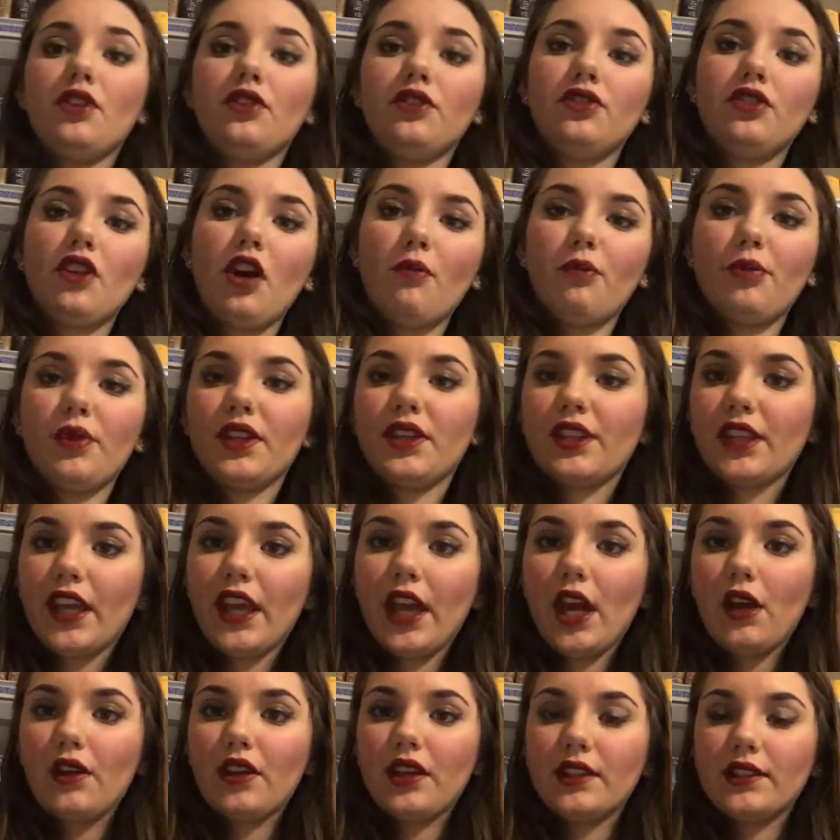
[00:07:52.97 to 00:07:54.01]
jumping
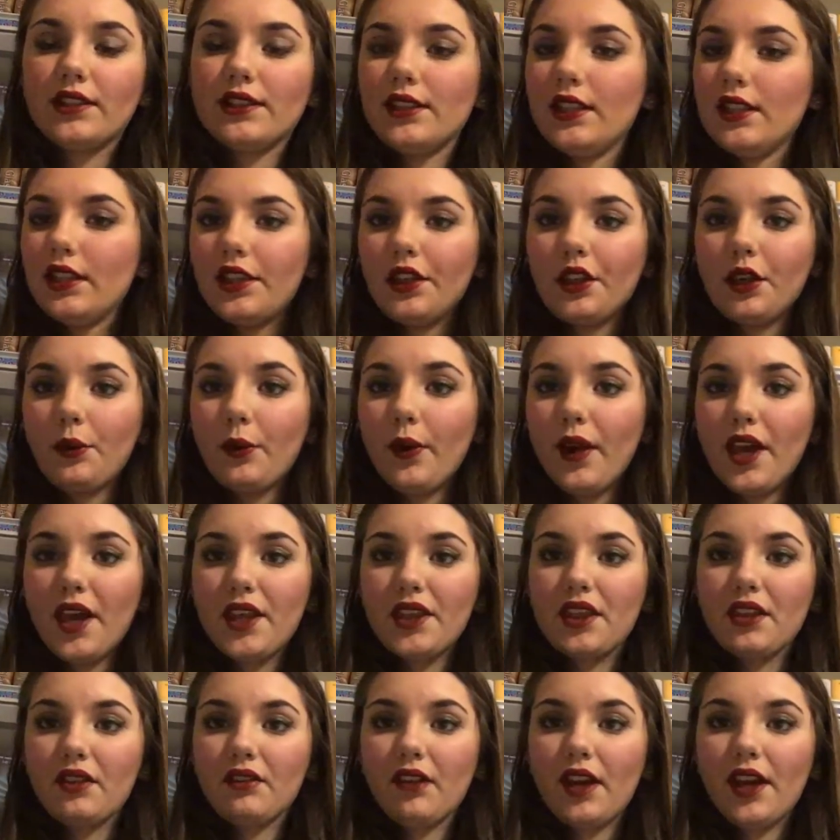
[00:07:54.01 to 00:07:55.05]
down and sneaking away
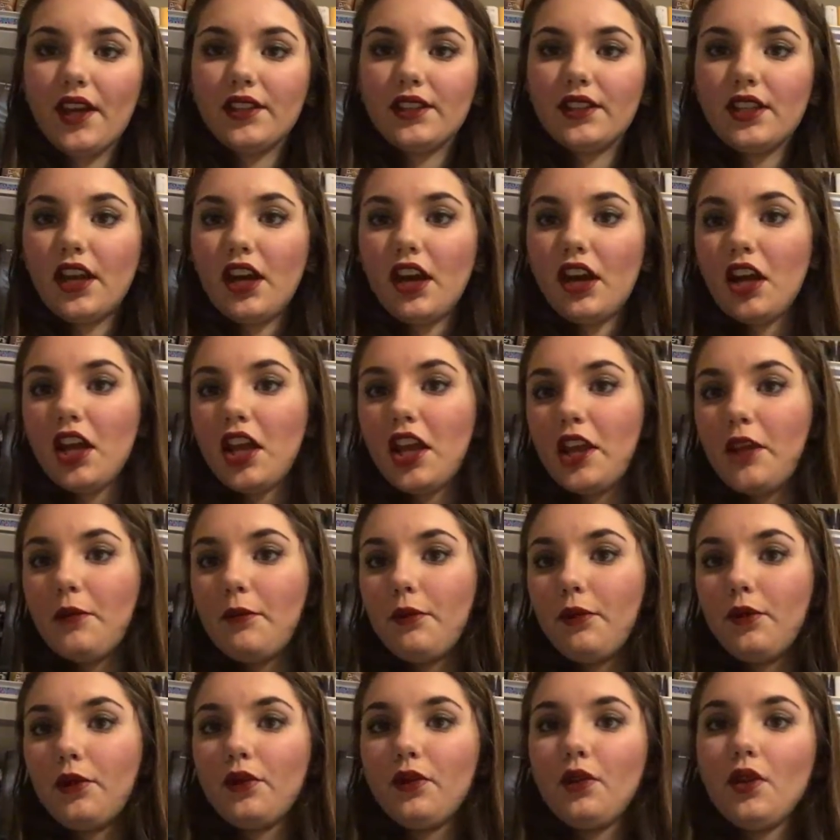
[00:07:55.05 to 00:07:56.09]
at the right time
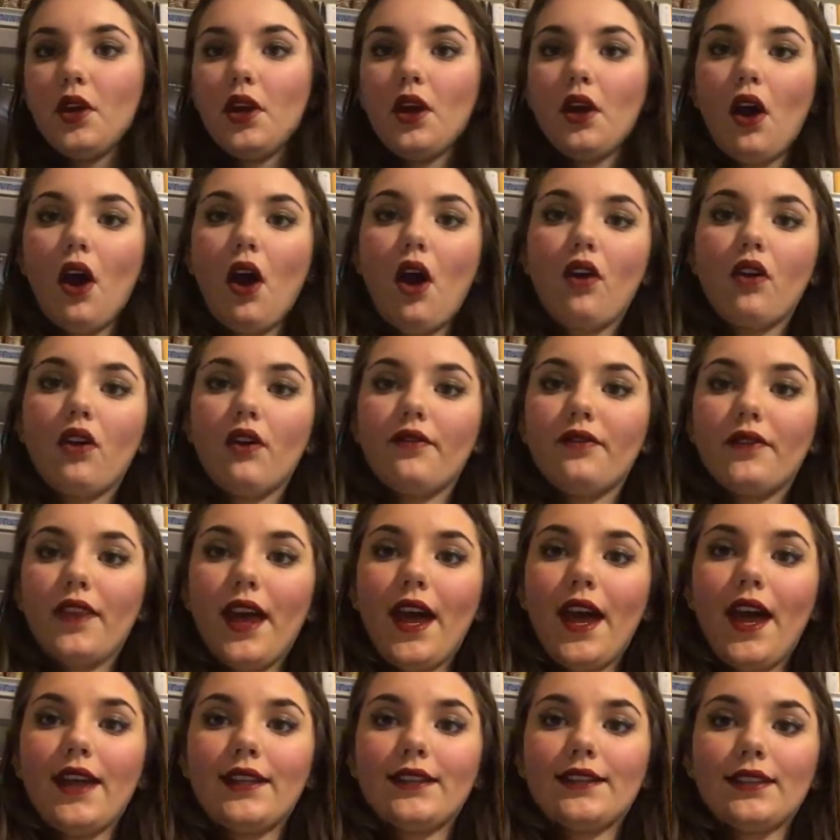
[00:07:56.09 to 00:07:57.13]
and all of
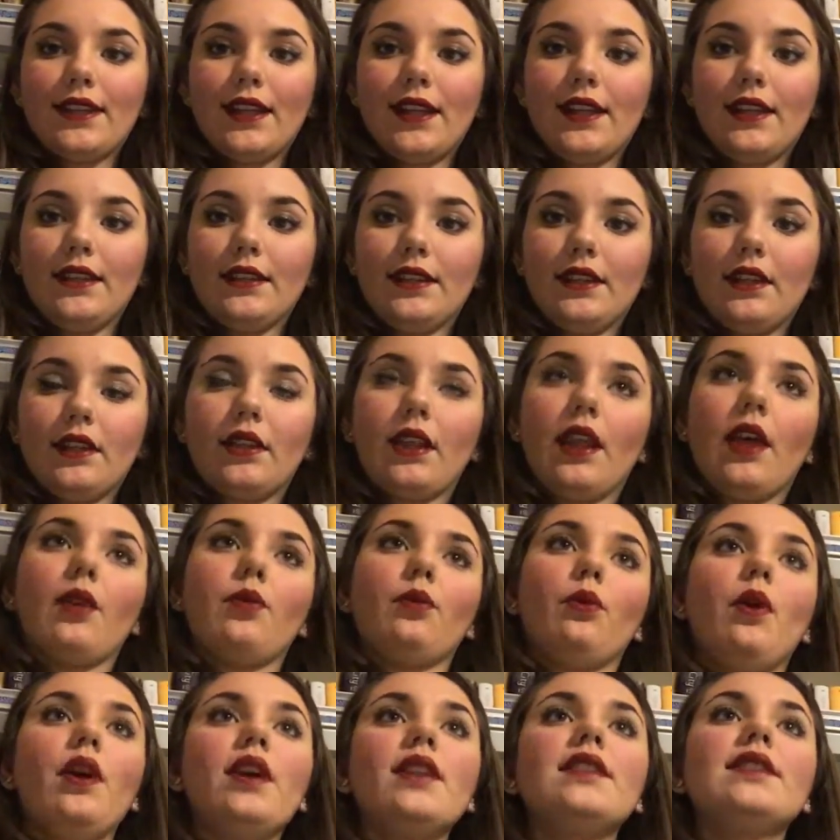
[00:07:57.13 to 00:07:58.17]
that. And
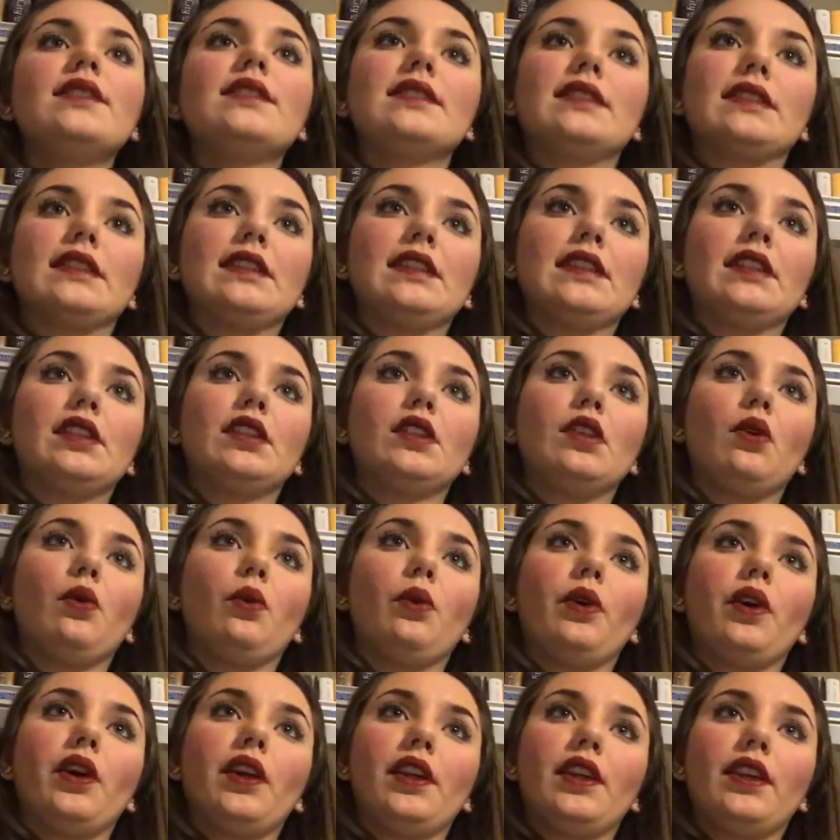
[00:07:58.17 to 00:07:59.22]
that one scene
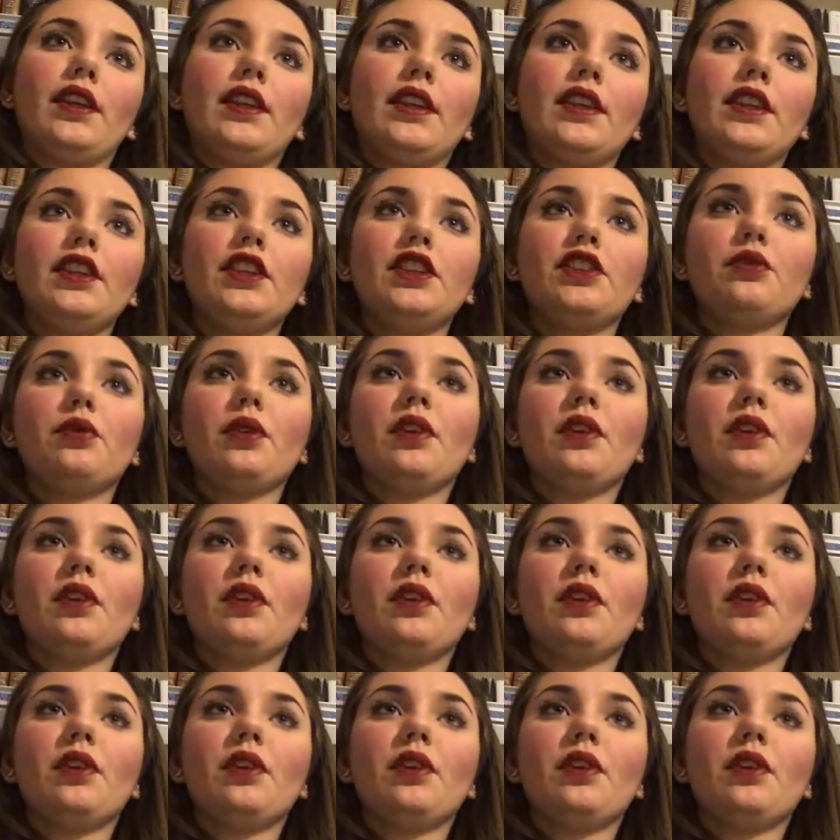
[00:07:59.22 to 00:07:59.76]
where he's